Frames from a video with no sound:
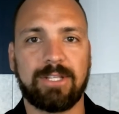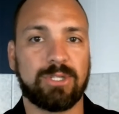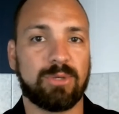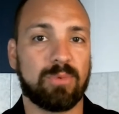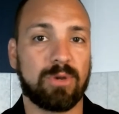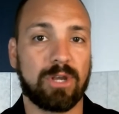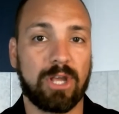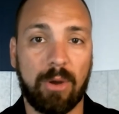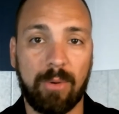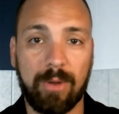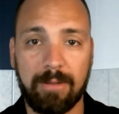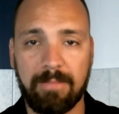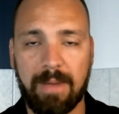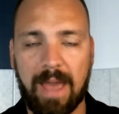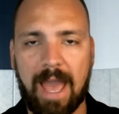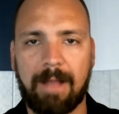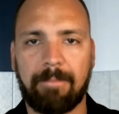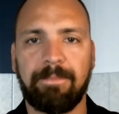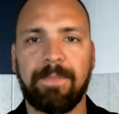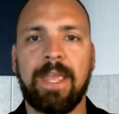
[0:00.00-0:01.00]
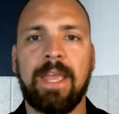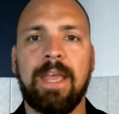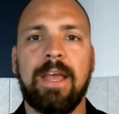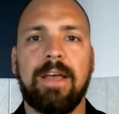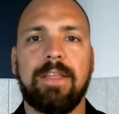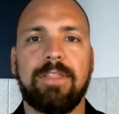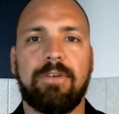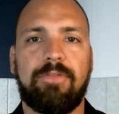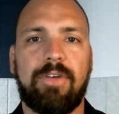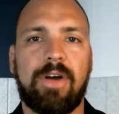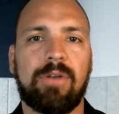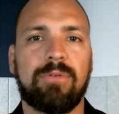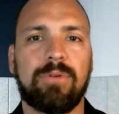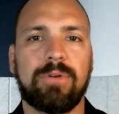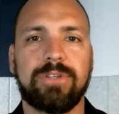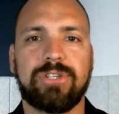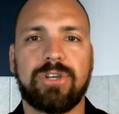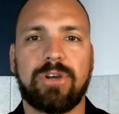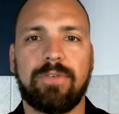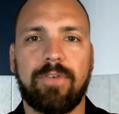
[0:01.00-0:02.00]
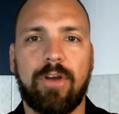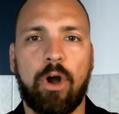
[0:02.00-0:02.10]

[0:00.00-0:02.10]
So we're going back, the Federal Reserve